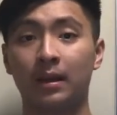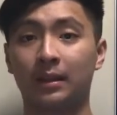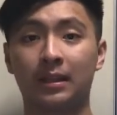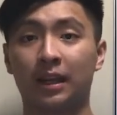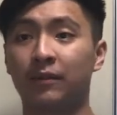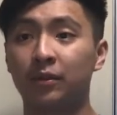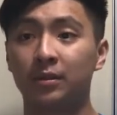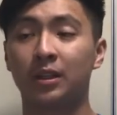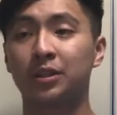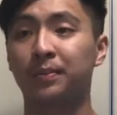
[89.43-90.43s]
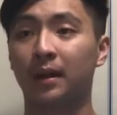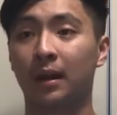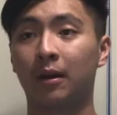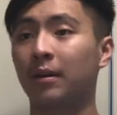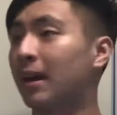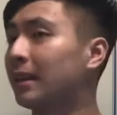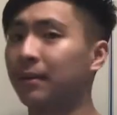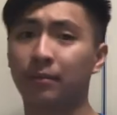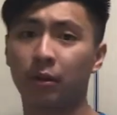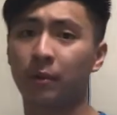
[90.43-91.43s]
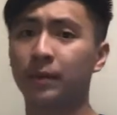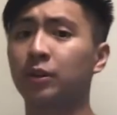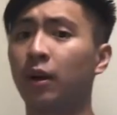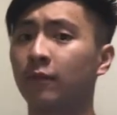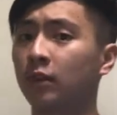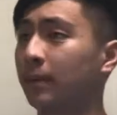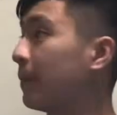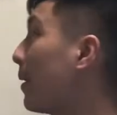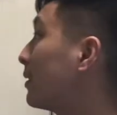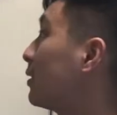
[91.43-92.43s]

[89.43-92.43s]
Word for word: its kind of uses. But uh, okay, I think I'm going a bit too off topic. Back